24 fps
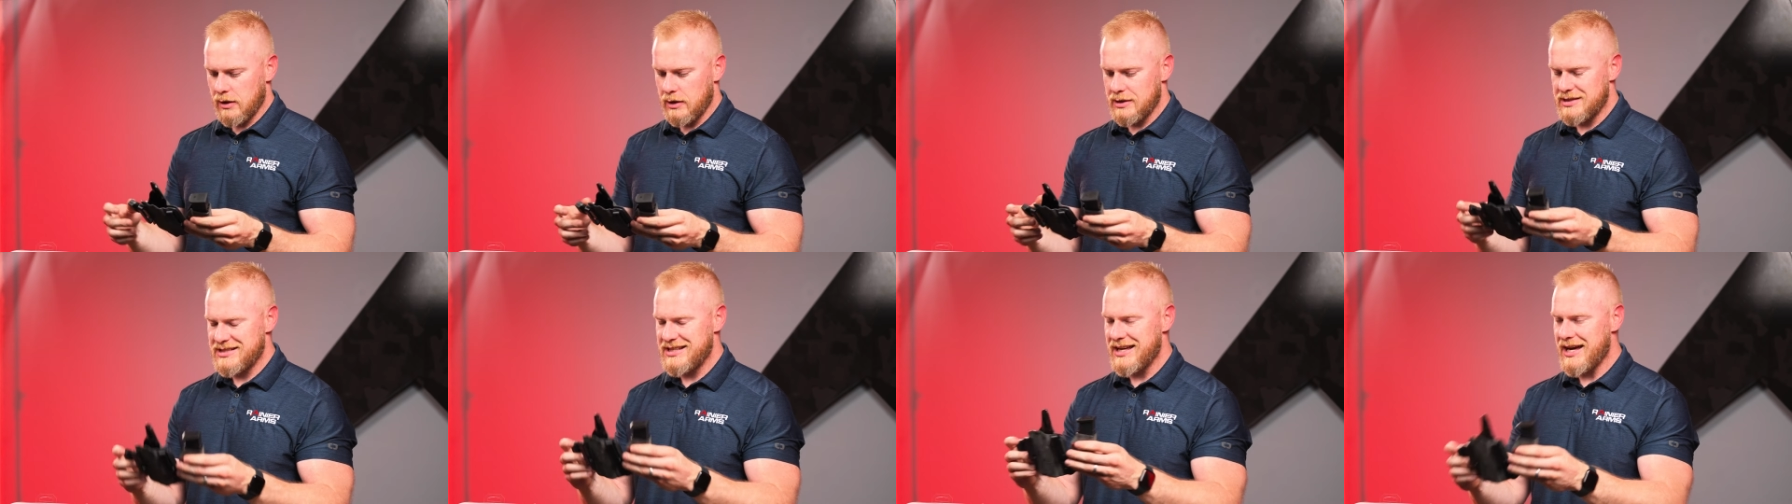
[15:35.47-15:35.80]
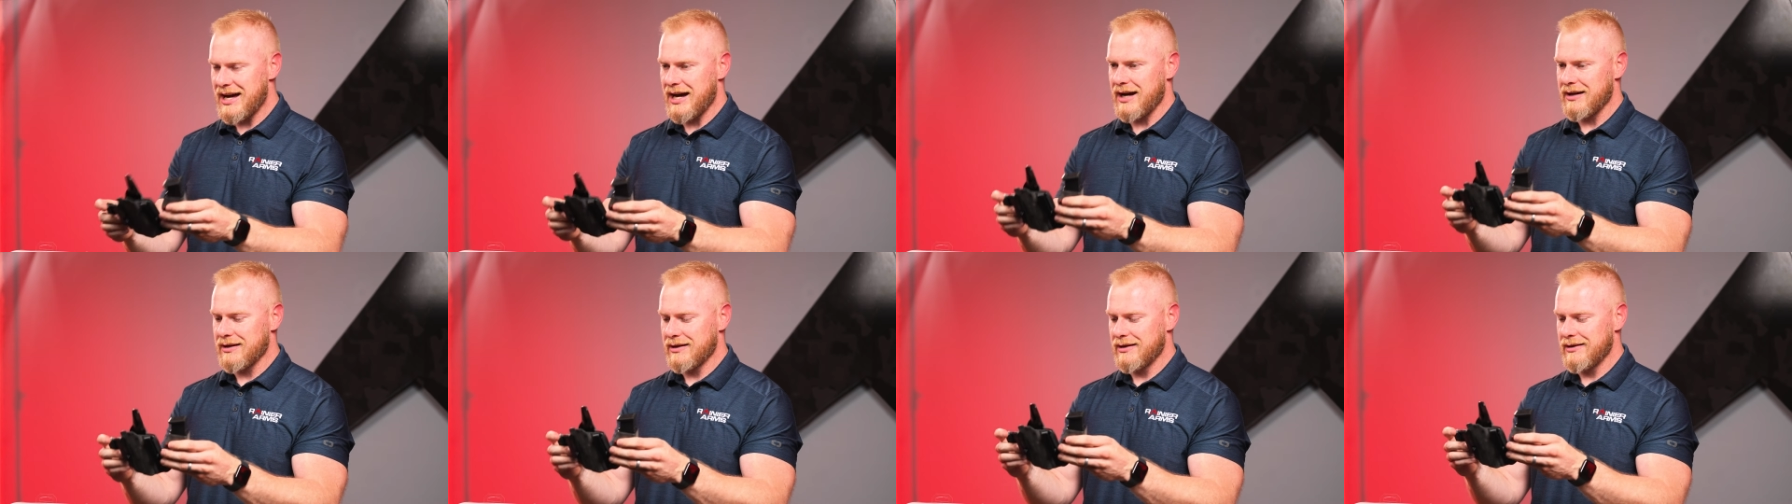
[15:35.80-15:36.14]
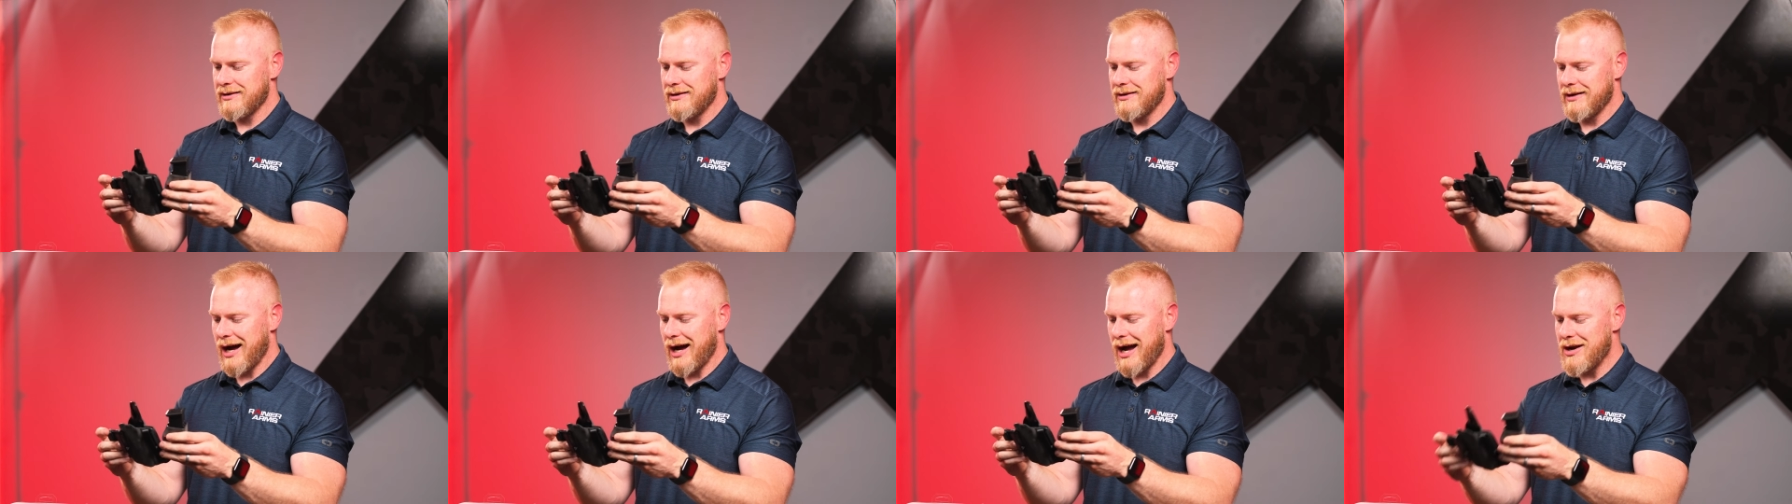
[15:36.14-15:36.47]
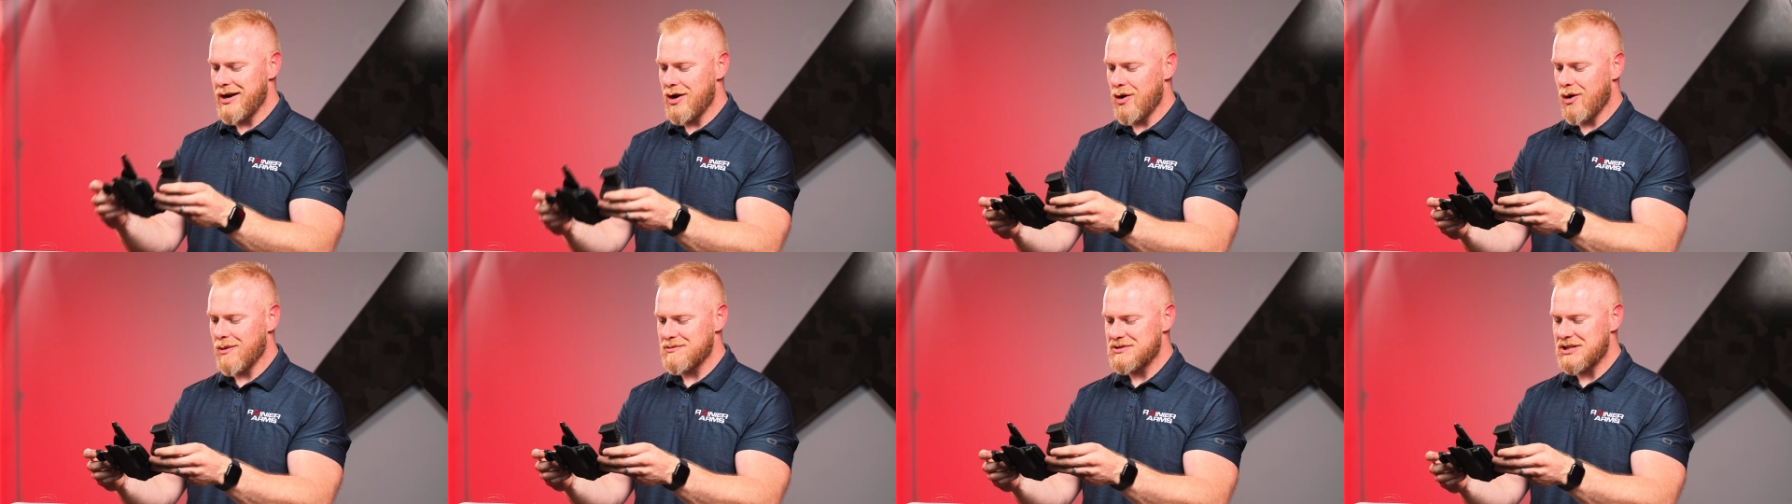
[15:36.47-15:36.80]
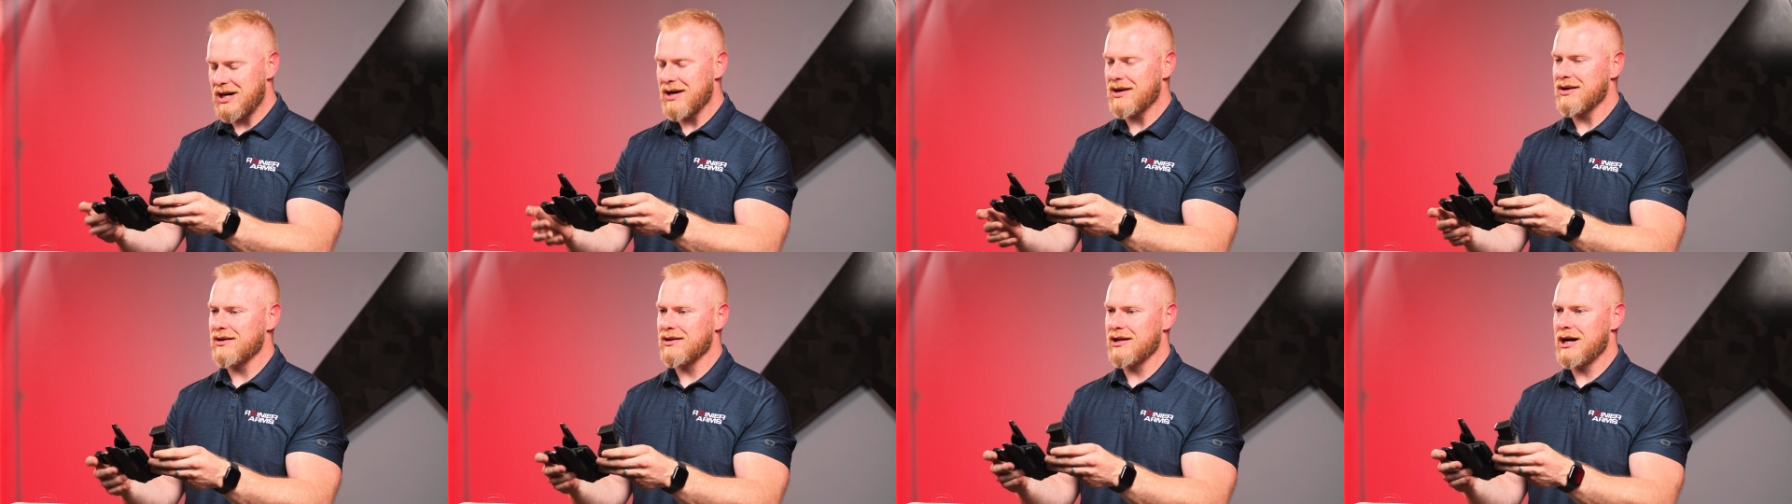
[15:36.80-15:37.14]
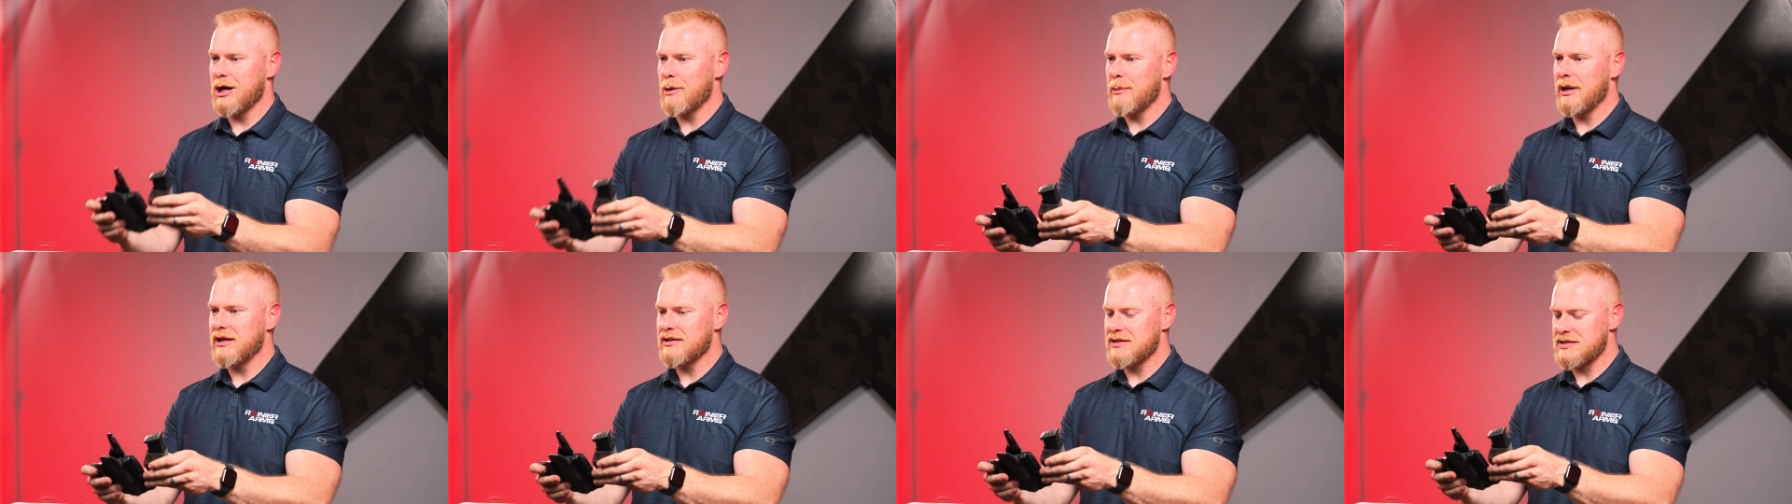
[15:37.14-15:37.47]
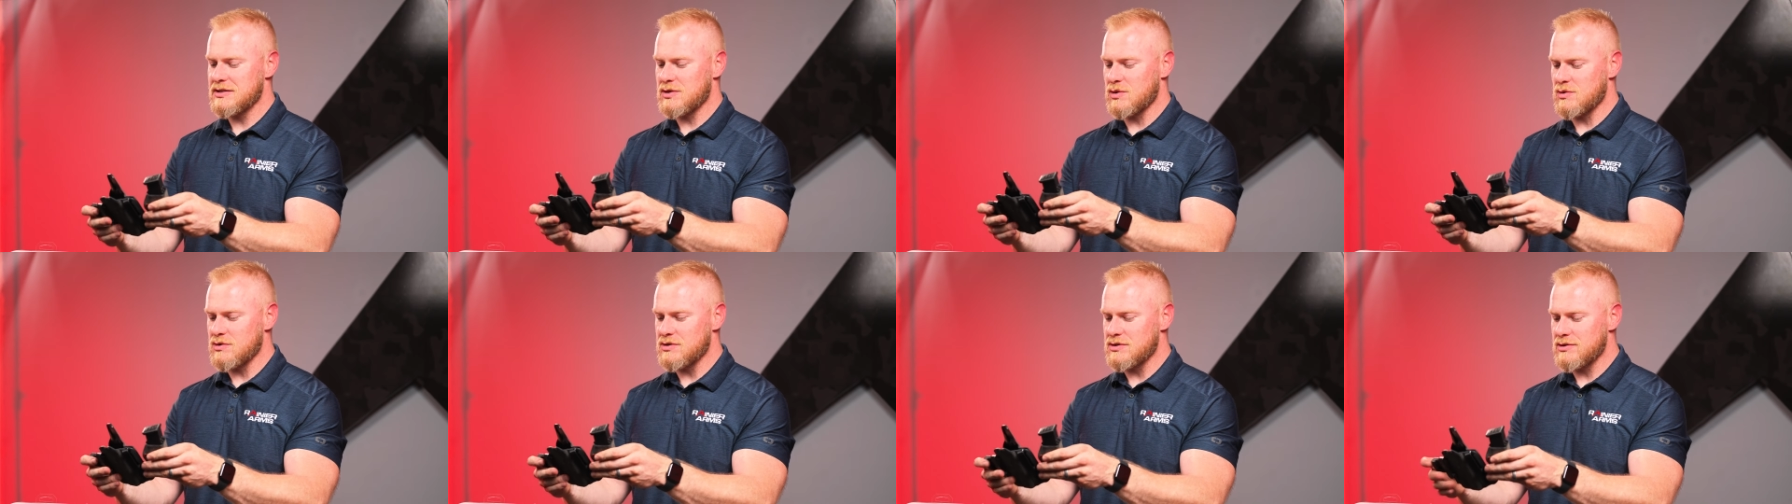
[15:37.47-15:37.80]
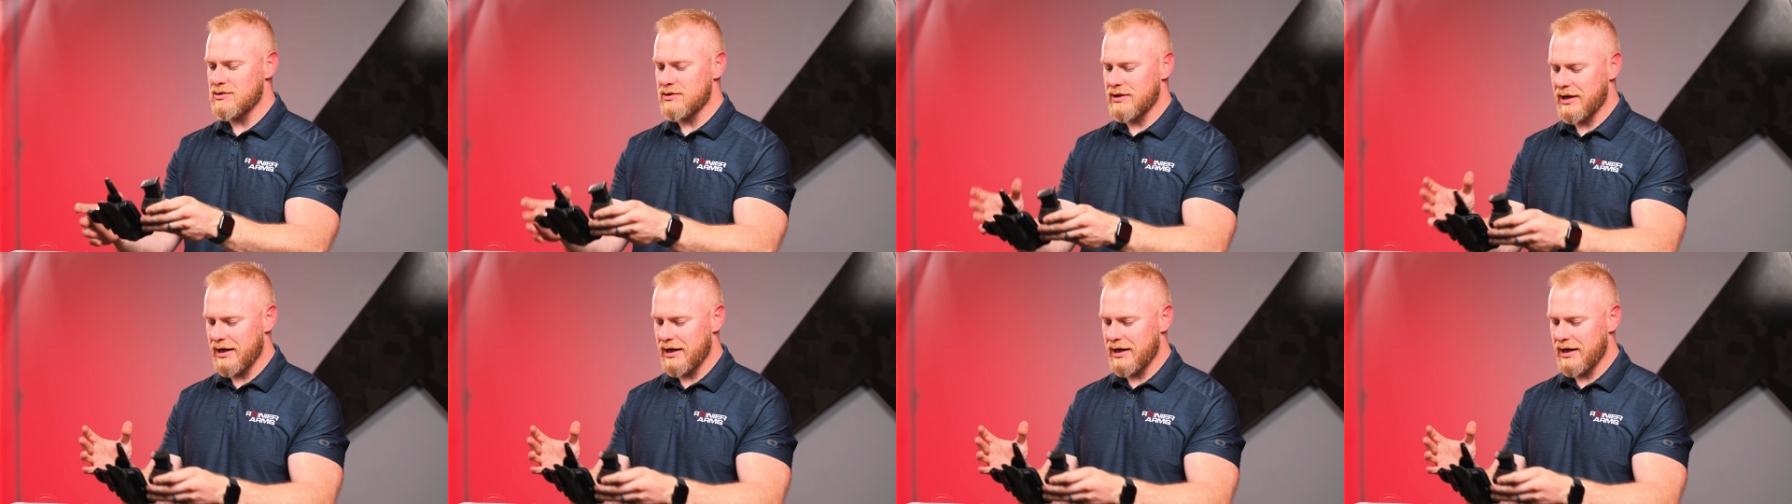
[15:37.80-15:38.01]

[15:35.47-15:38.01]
And yeah, I know I'm talking a lot about this holster,